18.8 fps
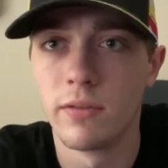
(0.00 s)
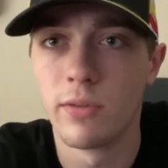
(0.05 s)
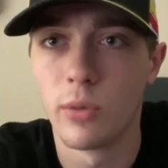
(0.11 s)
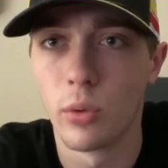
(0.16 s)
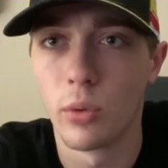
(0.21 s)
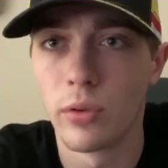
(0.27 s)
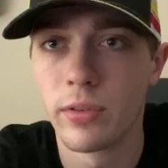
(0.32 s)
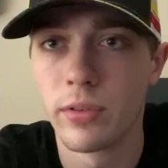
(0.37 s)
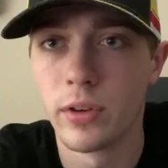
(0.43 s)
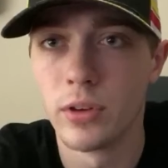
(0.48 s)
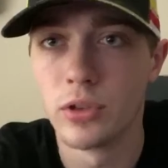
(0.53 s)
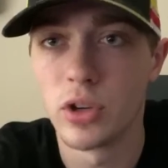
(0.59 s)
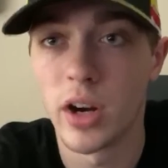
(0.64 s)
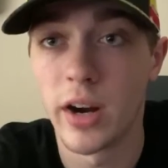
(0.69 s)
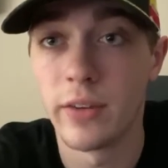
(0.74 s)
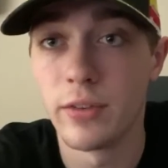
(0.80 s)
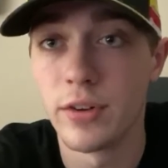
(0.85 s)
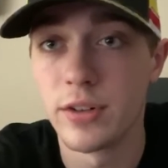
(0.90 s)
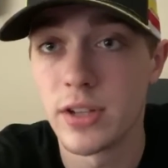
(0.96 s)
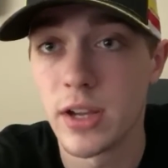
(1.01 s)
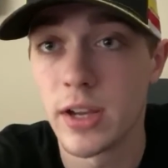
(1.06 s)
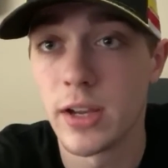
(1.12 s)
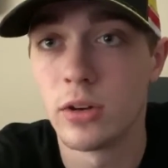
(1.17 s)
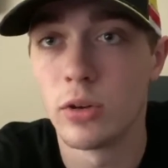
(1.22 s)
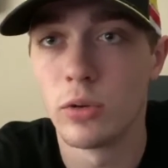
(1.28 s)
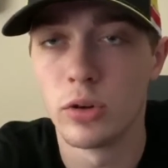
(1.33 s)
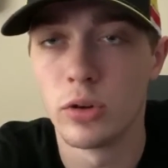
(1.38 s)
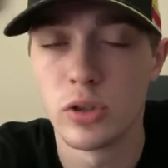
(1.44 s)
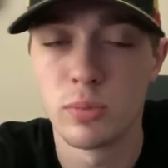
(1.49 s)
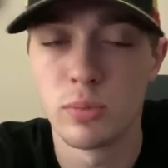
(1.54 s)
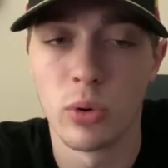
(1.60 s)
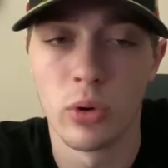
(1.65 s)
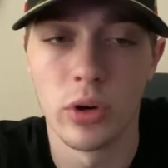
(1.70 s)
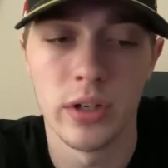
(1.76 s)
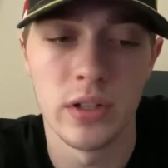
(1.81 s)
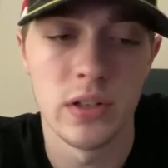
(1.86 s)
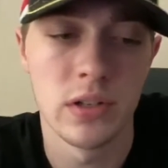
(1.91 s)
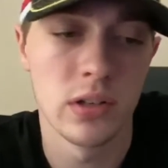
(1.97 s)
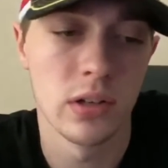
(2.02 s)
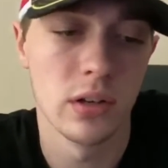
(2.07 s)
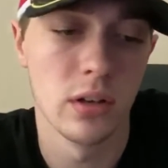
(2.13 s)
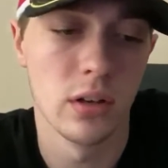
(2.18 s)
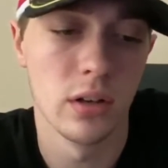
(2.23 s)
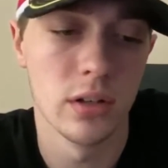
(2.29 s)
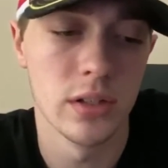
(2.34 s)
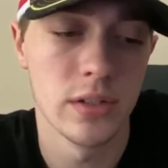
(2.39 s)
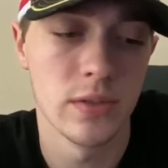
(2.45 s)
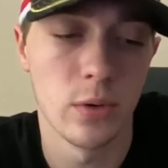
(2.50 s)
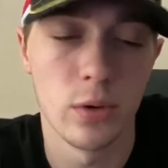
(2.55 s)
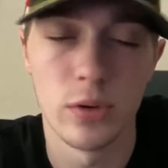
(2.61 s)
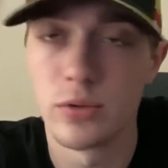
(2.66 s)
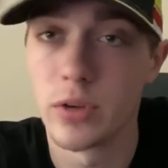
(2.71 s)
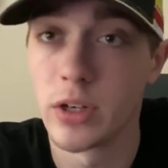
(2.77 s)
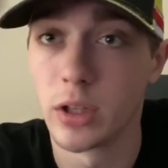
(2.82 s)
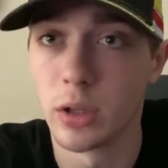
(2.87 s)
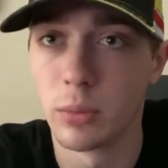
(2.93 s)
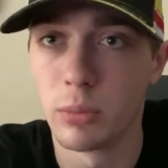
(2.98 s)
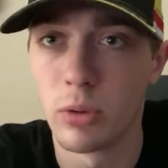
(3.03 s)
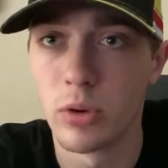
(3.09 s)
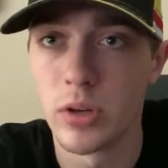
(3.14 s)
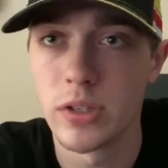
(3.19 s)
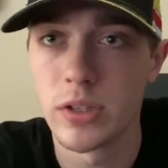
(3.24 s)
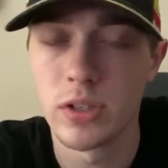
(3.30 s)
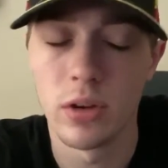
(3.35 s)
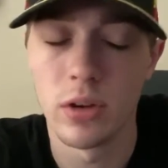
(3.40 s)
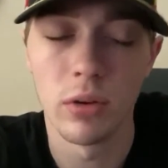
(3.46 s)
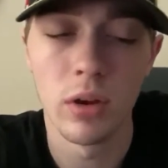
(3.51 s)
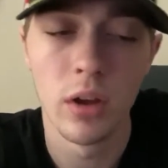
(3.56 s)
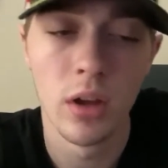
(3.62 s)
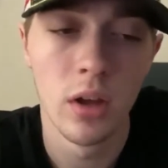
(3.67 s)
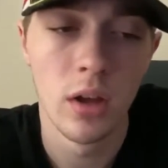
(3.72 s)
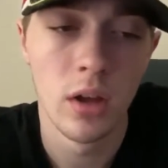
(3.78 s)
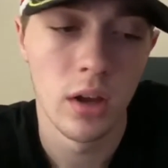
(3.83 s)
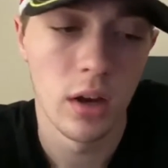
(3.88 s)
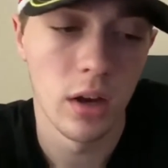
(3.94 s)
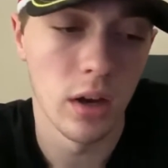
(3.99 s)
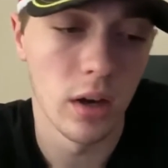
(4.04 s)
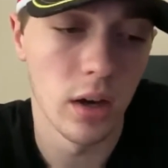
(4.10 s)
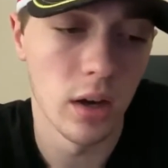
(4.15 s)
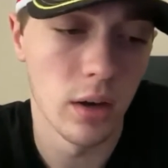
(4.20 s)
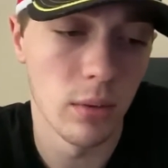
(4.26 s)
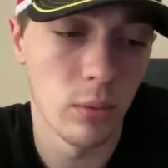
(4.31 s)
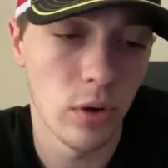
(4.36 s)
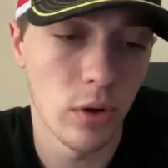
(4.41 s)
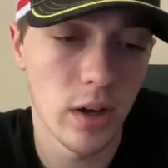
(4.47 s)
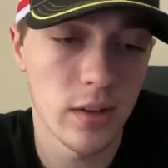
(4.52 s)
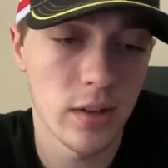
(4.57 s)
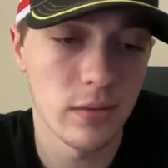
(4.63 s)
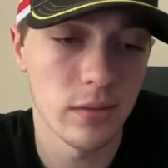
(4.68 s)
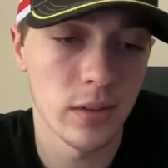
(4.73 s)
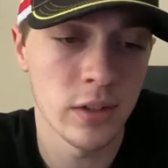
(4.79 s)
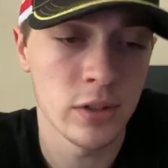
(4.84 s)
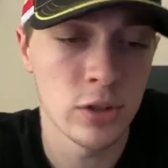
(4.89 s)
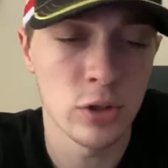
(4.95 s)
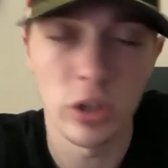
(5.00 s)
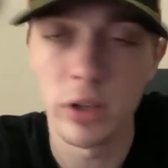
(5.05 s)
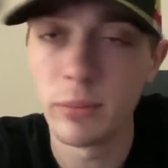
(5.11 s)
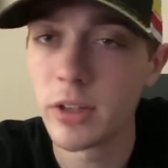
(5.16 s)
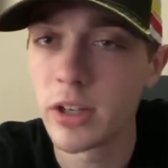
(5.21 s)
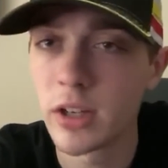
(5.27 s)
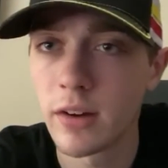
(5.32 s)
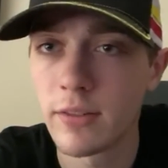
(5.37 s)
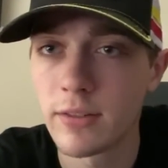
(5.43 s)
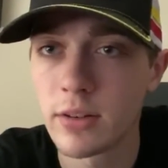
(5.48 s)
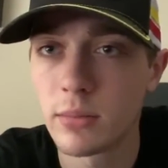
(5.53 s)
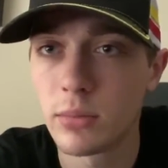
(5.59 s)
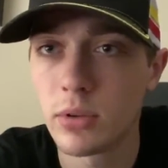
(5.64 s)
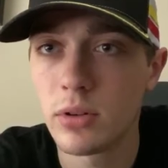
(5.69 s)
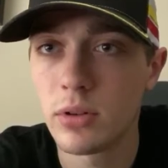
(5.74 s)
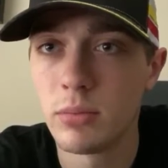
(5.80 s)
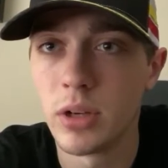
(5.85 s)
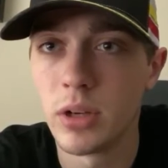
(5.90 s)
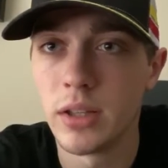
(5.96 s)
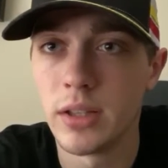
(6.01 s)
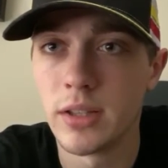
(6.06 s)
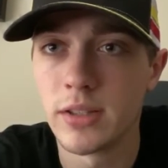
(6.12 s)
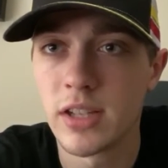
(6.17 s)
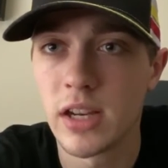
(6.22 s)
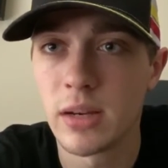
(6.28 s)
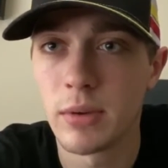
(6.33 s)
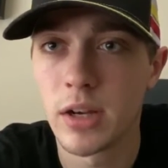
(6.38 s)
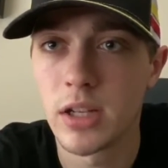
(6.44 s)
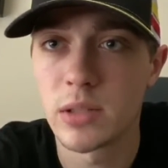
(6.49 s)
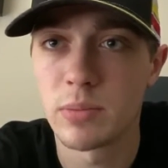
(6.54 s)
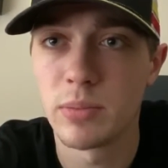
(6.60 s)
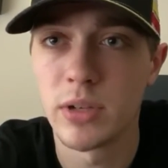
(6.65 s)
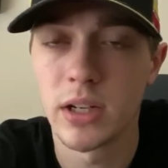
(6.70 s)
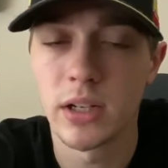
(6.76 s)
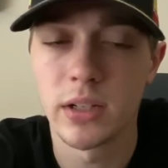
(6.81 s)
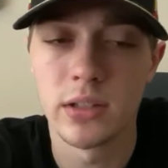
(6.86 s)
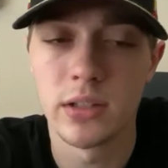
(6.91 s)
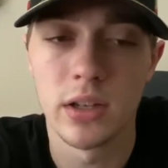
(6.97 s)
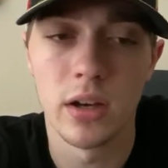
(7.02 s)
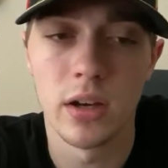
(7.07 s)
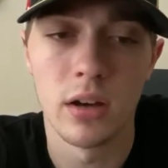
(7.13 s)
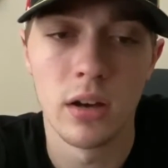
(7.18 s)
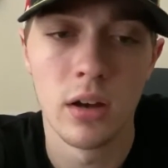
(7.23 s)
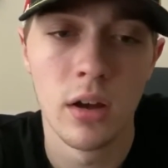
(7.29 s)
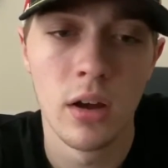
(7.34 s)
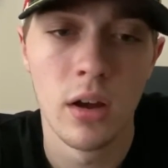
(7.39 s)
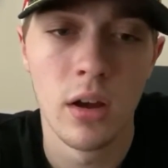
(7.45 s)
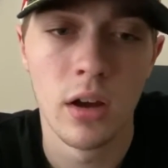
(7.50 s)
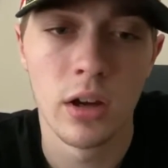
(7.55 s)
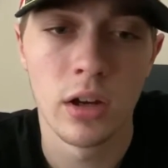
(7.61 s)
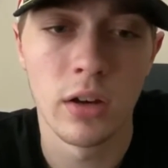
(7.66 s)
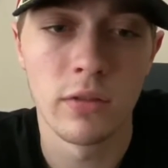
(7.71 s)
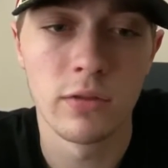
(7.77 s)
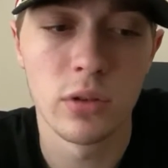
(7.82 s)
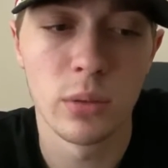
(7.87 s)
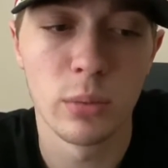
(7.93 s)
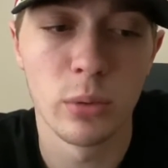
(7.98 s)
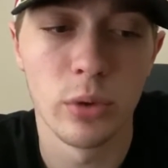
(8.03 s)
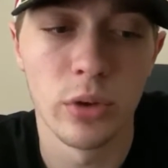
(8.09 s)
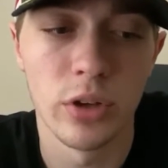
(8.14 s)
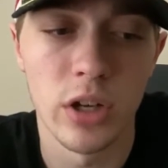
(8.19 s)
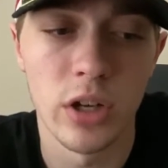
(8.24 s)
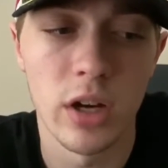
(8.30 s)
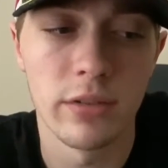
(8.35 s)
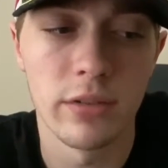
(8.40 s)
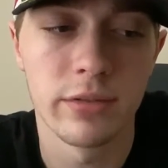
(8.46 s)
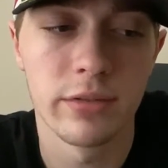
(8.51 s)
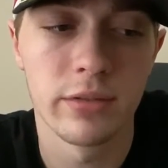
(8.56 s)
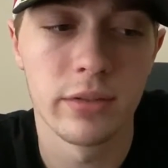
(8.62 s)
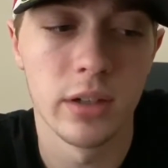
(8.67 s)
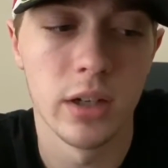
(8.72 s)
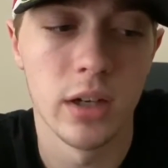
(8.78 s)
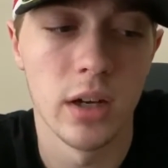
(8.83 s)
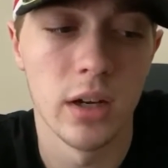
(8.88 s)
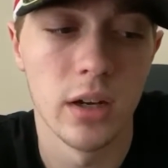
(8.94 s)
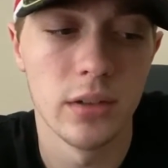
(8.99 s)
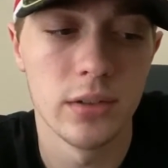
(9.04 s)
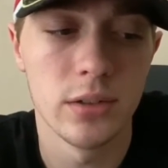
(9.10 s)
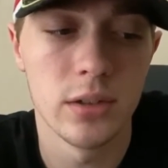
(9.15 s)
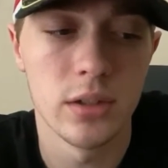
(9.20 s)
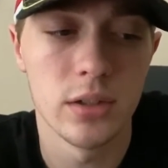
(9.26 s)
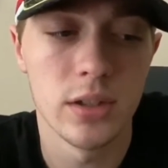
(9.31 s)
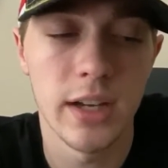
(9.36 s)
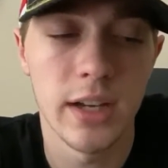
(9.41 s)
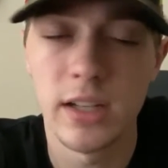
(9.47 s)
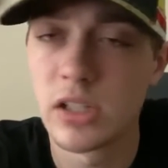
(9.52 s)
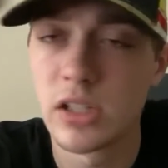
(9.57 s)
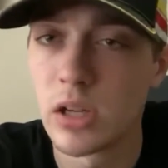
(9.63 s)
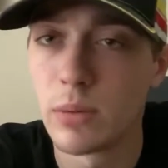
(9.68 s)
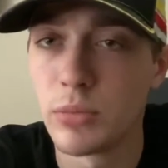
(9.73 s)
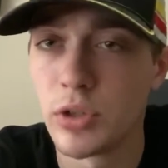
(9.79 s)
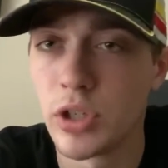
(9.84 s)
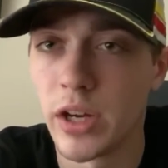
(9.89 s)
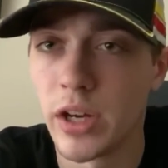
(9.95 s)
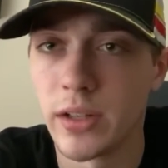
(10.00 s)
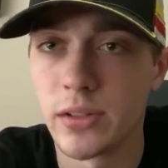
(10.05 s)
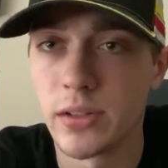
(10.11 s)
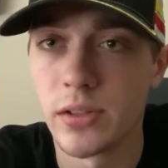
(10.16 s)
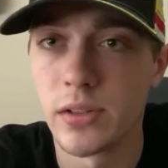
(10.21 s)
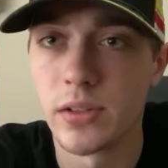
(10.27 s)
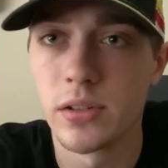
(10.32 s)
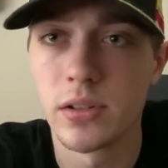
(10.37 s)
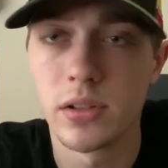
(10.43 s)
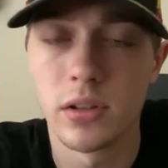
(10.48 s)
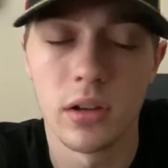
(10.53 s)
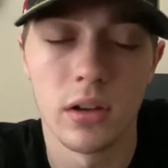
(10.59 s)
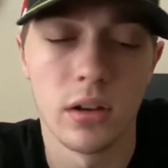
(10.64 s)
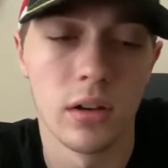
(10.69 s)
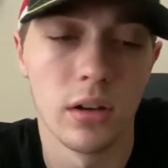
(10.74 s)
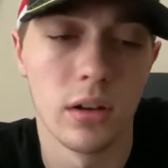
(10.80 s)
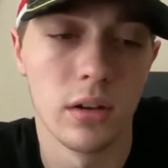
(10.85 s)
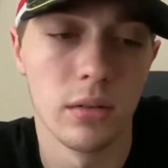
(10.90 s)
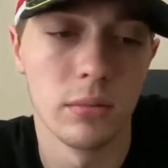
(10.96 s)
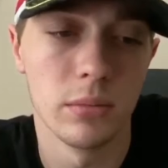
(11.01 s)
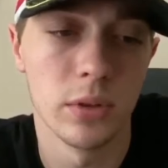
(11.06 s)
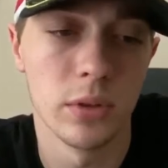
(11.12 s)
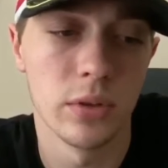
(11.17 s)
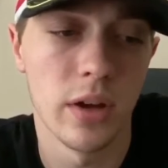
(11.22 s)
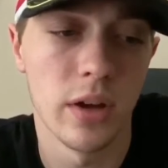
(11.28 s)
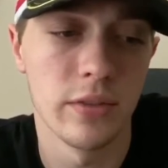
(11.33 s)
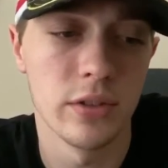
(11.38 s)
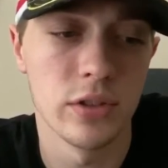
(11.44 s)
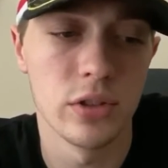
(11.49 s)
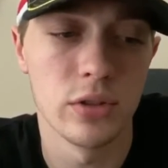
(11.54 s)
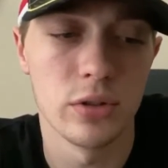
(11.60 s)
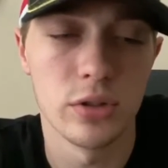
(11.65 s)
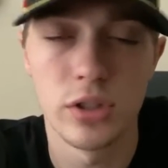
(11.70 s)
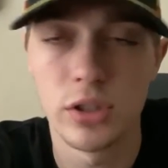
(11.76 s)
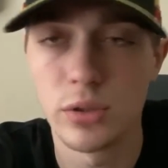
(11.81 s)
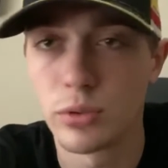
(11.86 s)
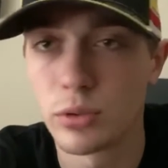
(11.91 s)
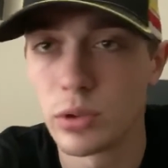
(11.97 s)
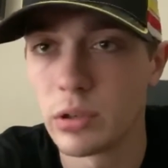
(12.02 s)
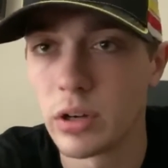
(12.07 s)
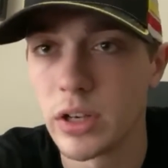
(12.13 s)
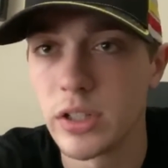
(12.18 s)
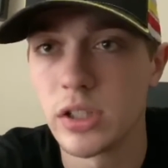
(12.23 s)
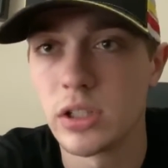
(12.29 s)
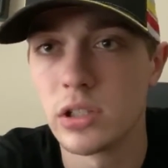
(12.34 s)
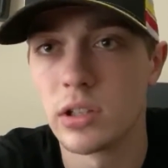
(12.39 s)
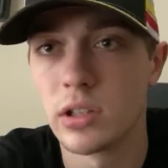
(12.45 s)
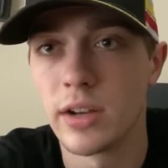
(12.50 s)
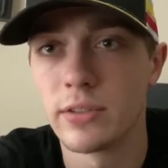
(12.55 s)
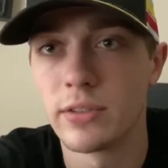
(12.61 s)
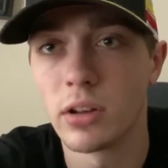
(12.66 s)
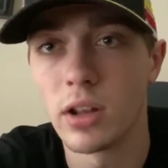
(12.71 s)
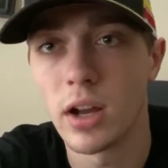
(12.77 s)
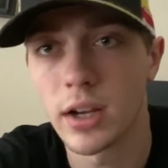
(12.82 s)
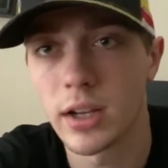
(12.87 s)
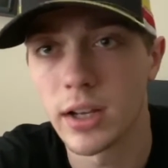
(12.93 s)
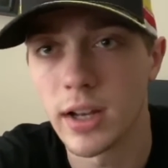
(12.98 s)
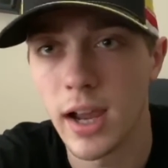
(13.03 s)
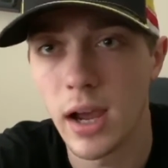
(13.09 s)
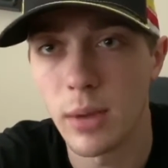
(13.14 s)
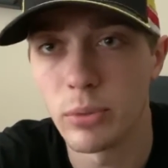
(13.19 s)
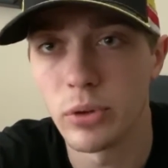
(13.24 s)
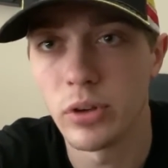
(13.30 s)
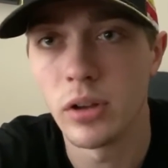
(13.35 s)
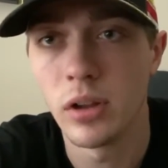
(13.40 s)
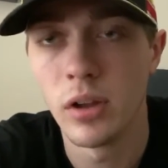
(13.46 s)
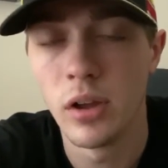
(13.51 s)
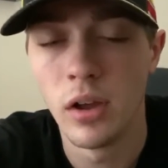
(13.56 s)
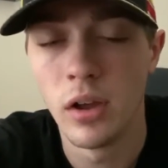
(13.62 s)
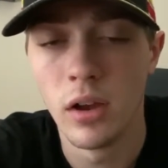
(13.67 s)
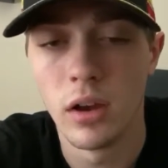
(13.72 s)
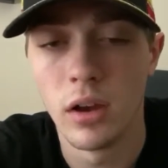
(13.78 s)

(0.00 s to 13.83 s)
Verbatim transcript: fourth in drivers and owners points uh, as far as regular points. So uh, we're not extremely comfortable, but in the same aspect, uh, comfortable enough uh, to take some chances. Um, you know, obviously there's still three races left. A lot can happen.